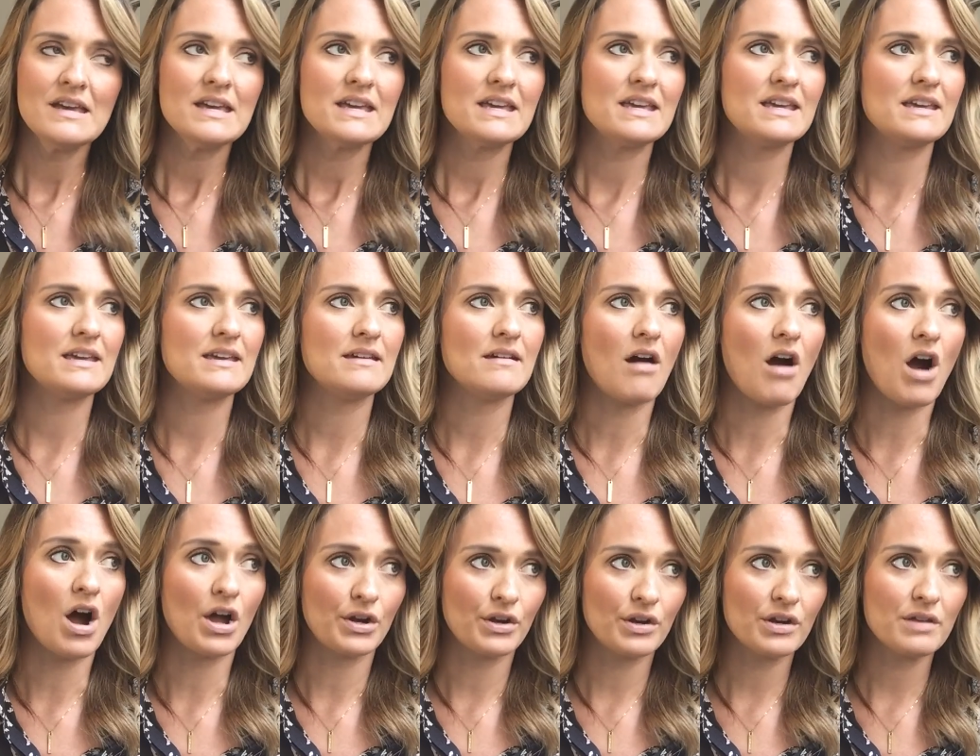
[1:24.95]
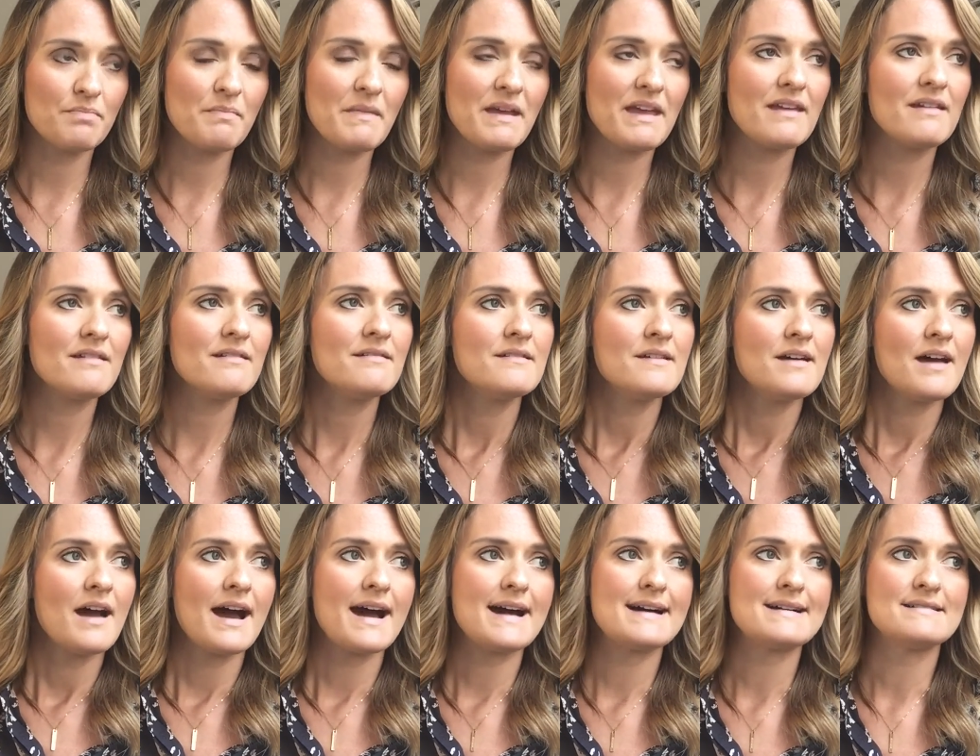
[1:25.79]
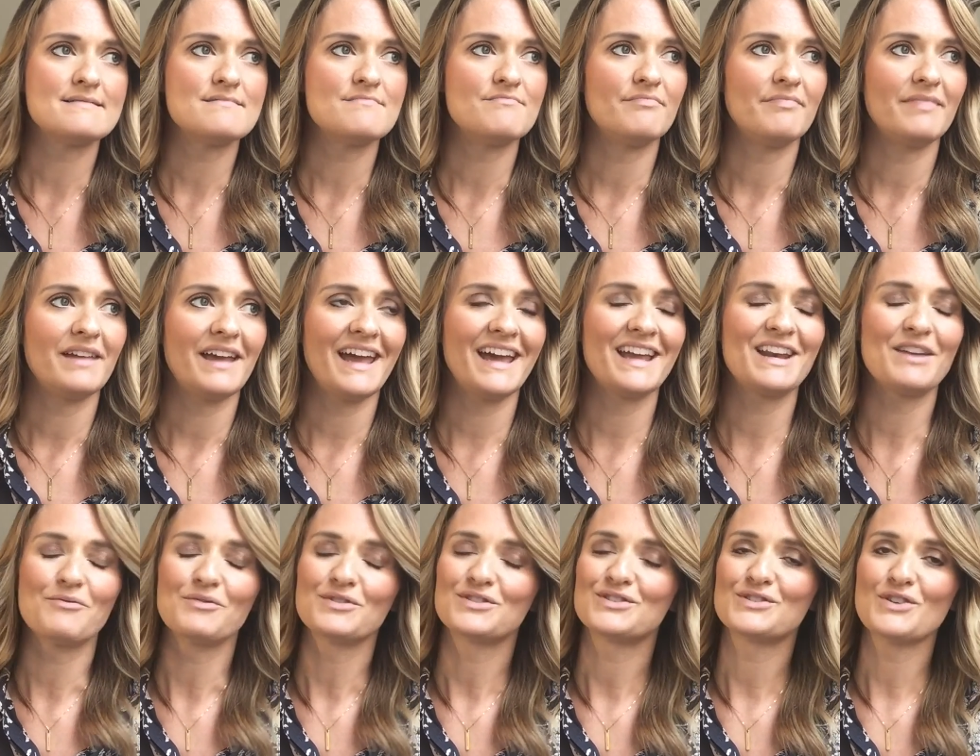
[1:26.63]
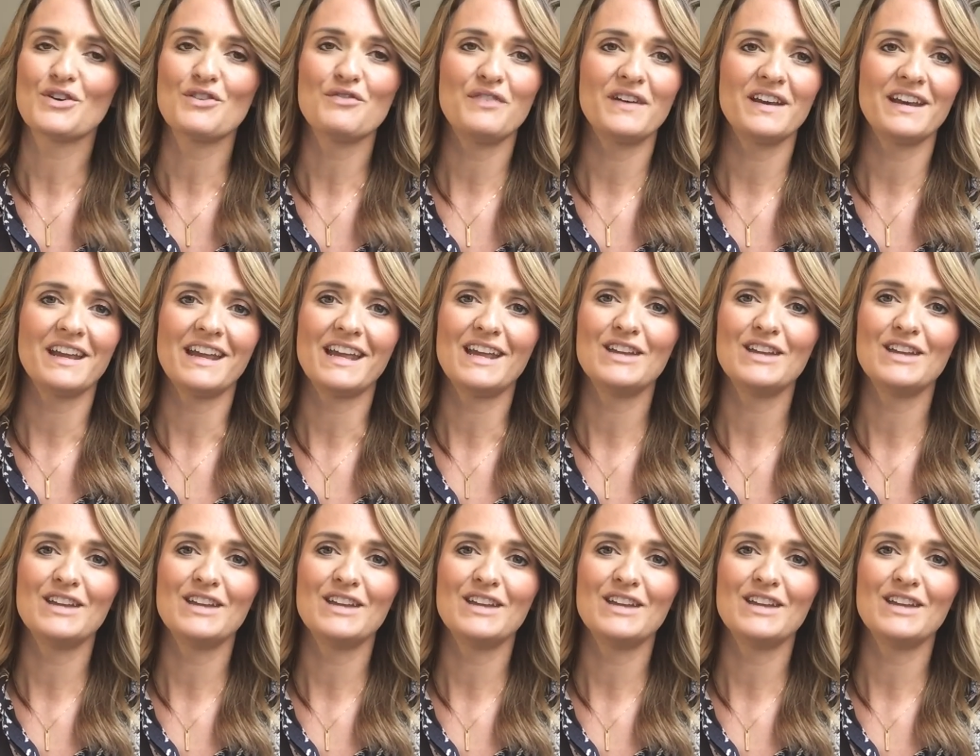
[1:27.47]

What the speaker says: he honored me, and it was so funny.